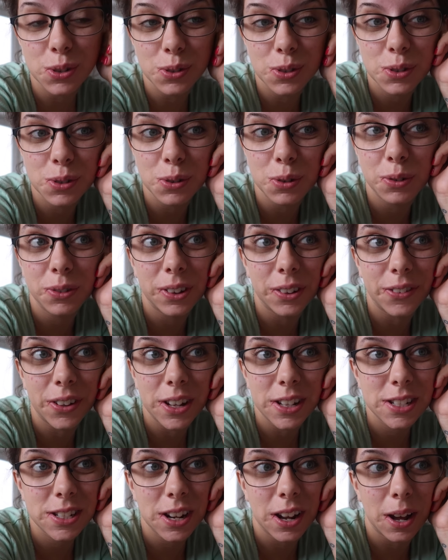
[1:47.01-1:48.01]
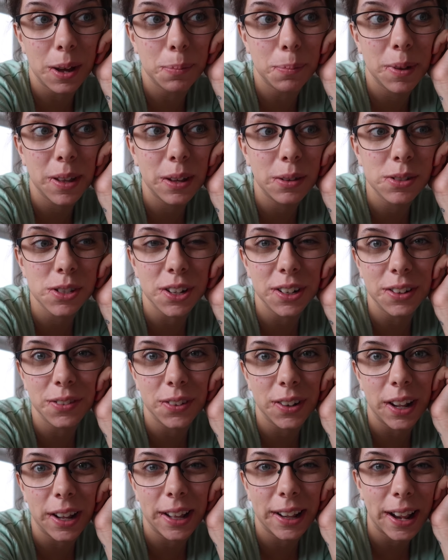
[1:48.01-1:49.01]
School for the first time, but it was only
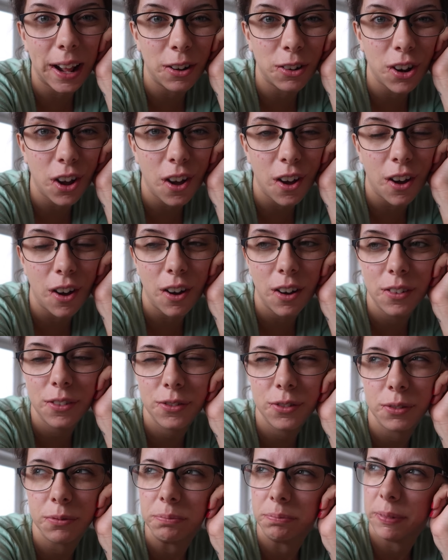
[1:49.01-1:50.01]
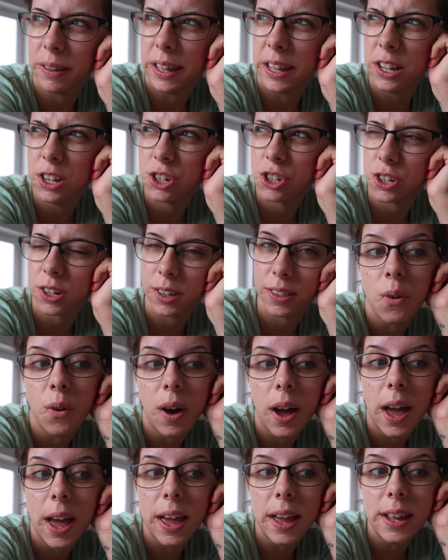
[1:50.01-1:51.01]
for like an hour and a half ish
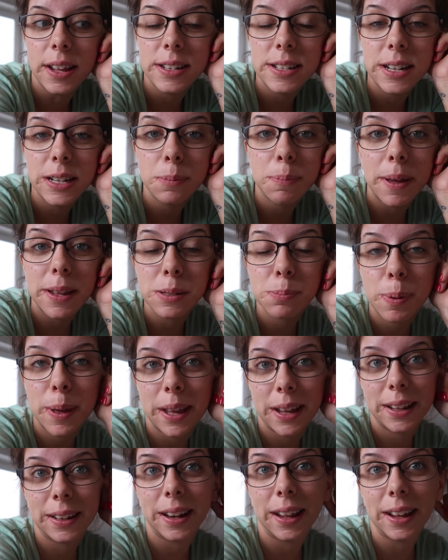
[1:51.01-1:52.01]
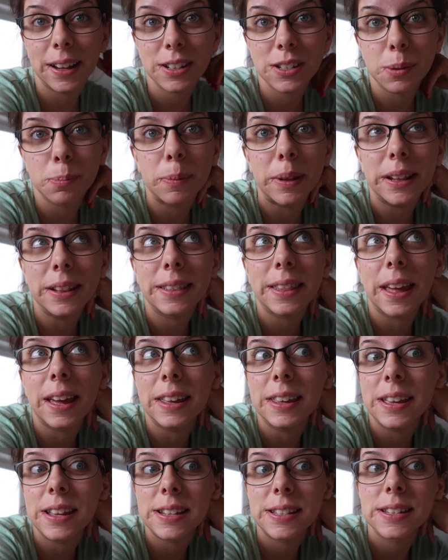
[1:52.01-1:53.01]
for a teddy bears picnic to meet their
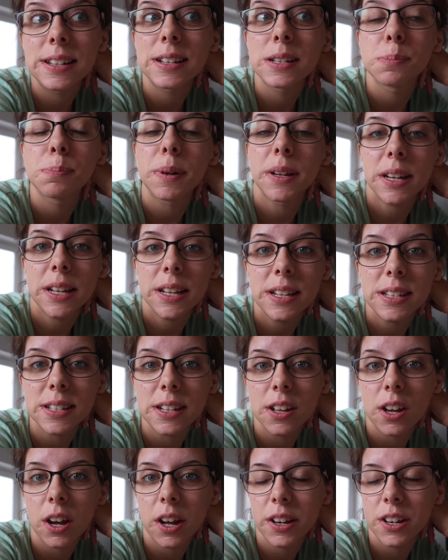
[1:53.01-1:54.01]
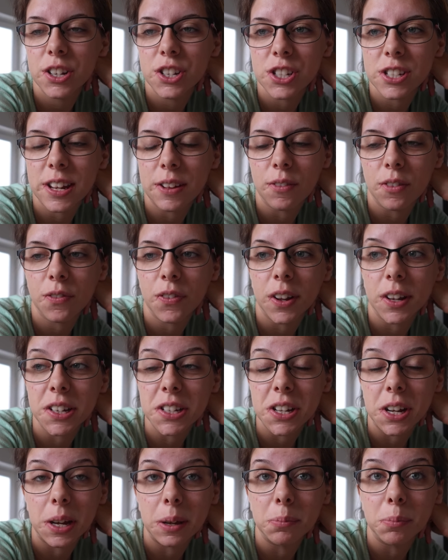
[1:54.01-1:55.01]
year six buddies and kind of just have a fun
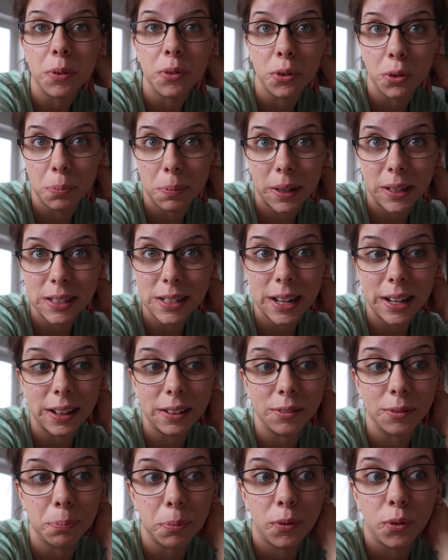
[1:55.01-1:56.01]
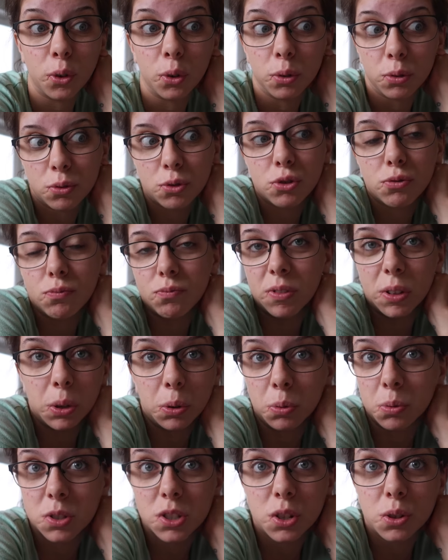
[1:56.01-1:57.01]
time before Monday and before
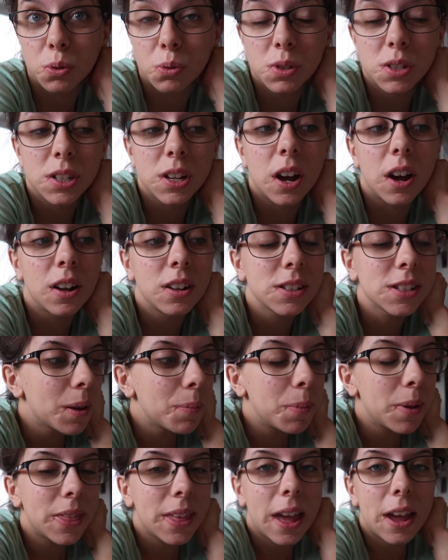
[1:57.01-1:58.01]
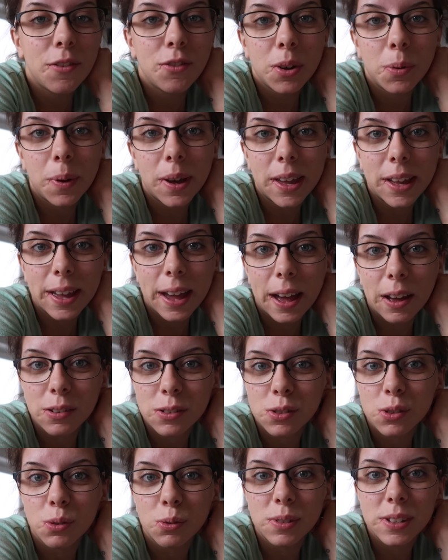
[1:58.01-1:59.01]
real school starts. But every week our
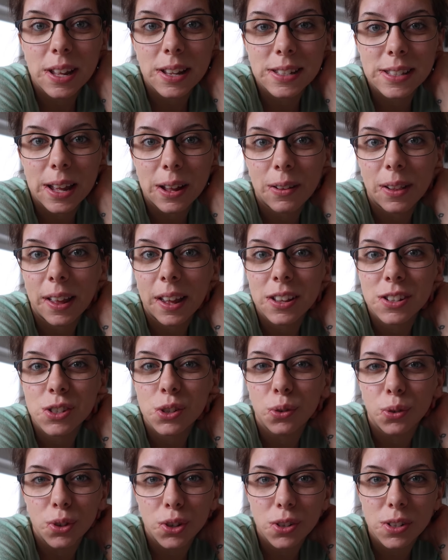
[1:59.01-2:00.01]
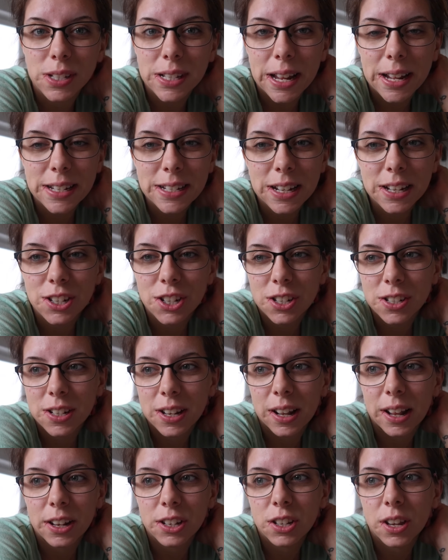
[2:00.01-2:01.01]
school sends out like a school newsletter just
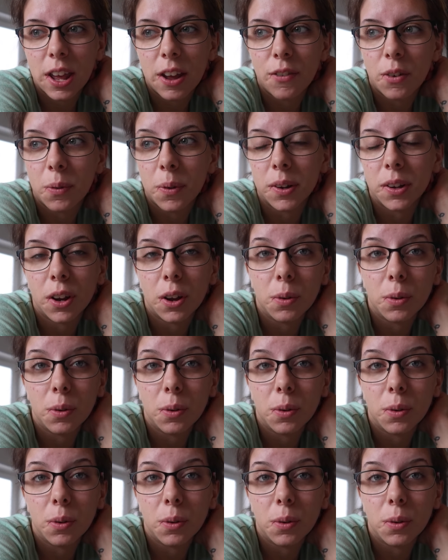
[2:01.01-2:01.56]
to let everyone